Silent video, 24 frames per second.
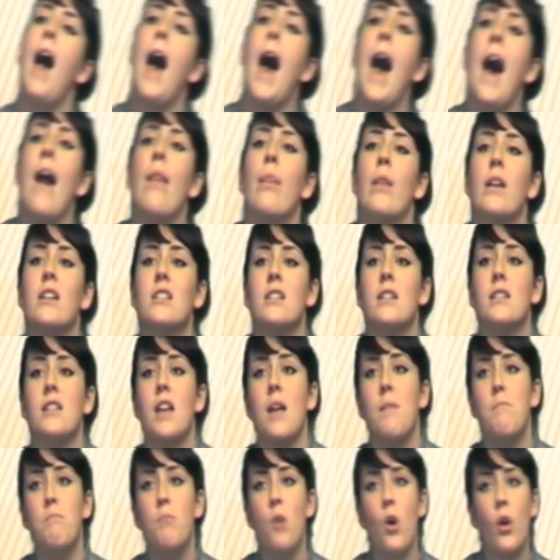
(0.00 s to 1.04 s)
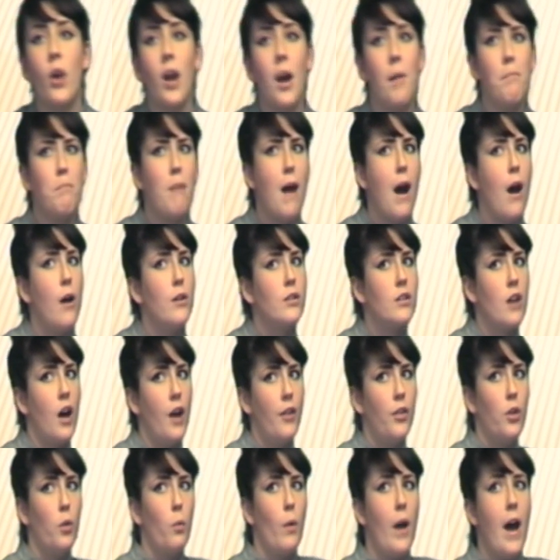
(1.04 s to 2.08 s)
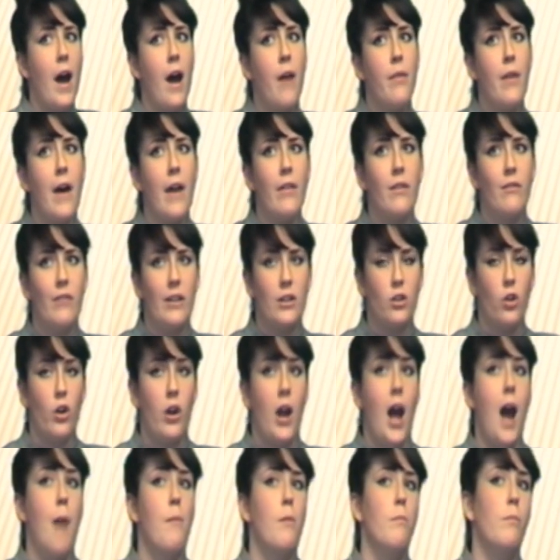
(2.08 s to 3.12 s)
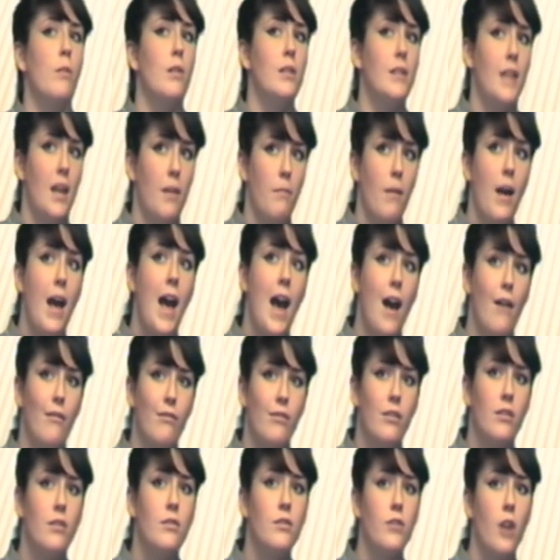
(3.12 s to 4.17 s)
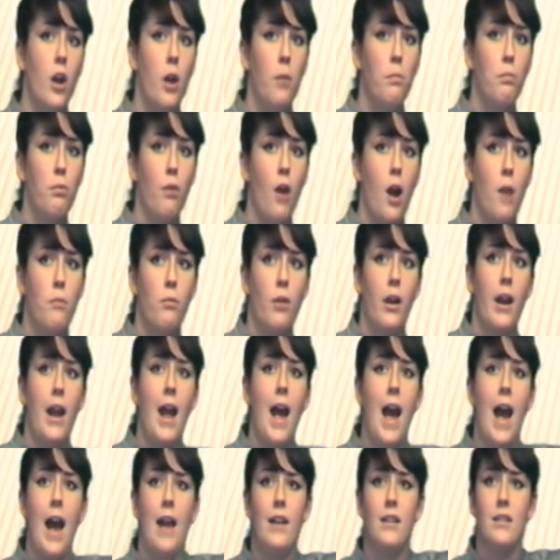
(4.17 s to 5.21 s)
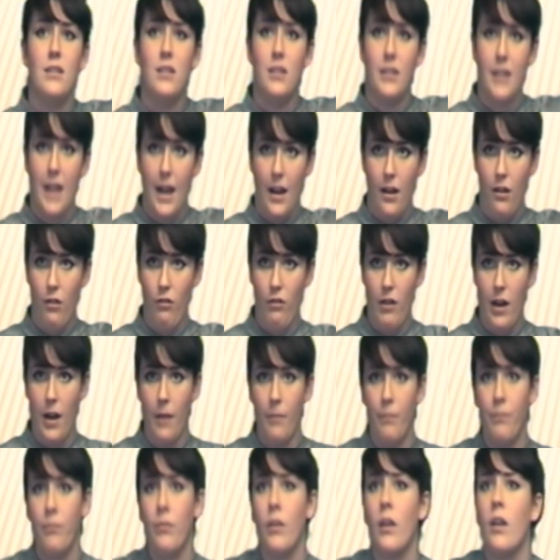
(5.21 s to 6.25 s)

And this is a book about underwear that the Victoria and Albert Museum have, so primary and secondary.